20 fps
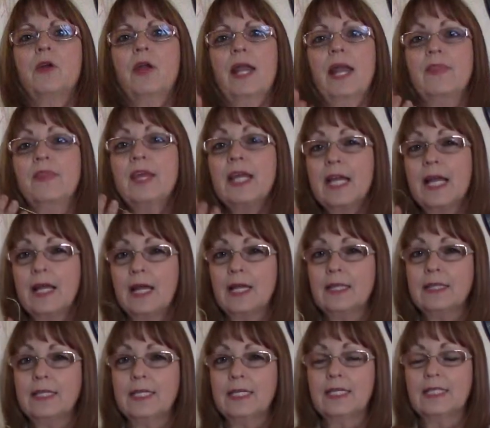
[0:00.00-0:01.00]
and I think I
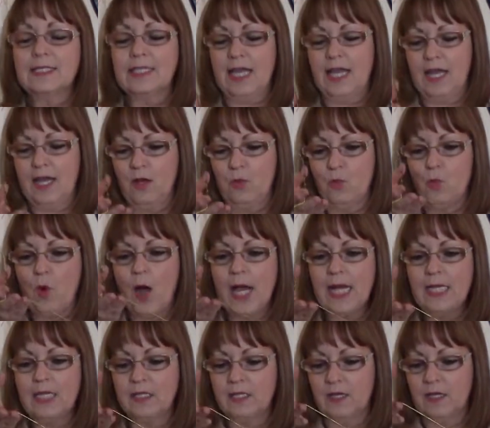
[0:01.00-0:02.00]
got this at
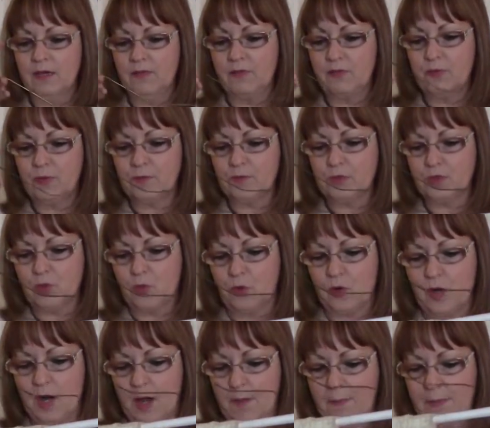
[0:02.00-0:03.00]
White Dove thrift
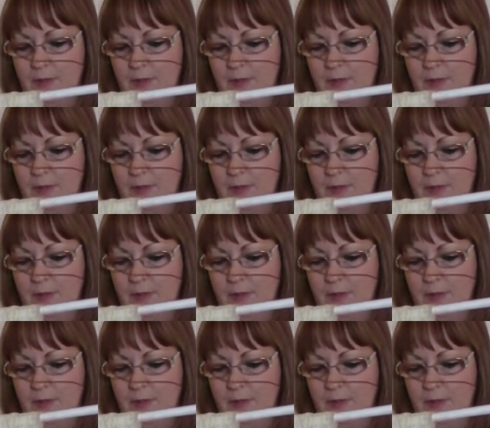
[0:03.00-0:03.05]
store up